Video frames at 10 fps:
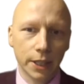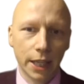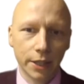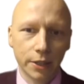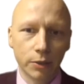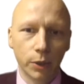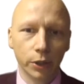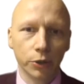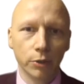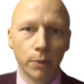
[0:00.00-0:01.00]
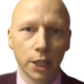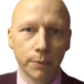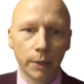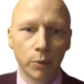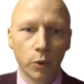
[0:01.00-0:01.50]
tests where you'll do
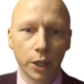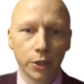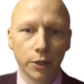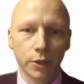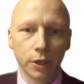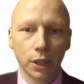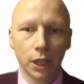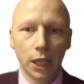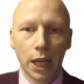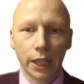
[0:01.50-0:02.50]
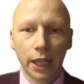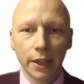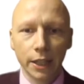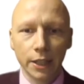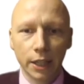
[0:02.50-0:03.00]
past paper questions. And
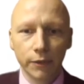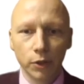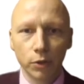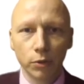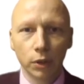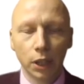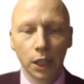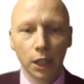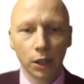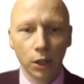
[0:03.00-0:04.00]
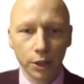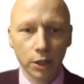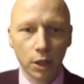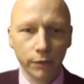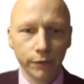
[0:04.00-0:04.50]
again, these give you lots
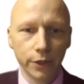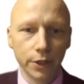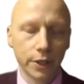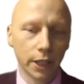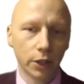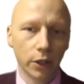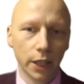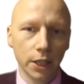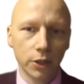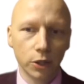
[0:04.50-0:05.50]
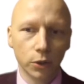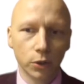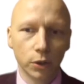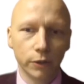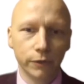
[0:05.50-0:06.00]
of confidence then going into
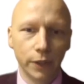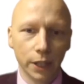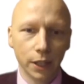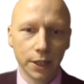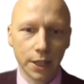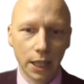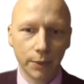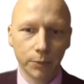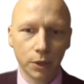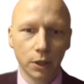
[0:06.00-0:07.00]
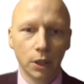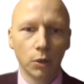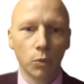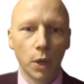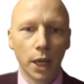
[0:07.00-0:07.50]
your final exams,
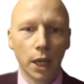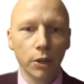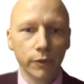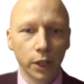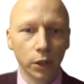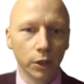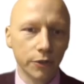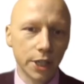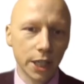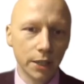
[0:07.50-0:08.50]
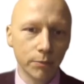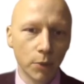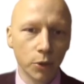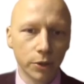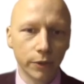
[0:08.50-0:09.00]
where hopefully you'll have seen
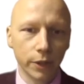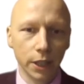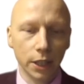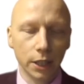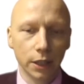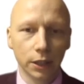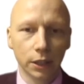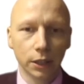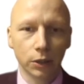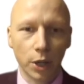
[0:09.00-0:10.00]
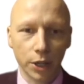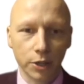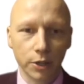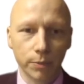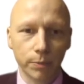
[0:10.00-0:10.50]
most of the
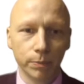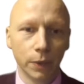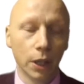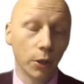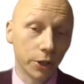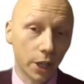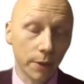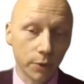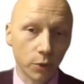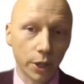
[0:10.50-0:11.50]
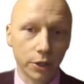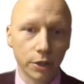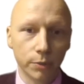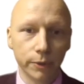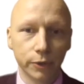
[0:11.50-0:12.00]
questions or the types of
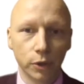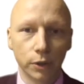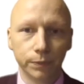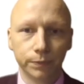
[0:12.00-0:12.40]
questions before.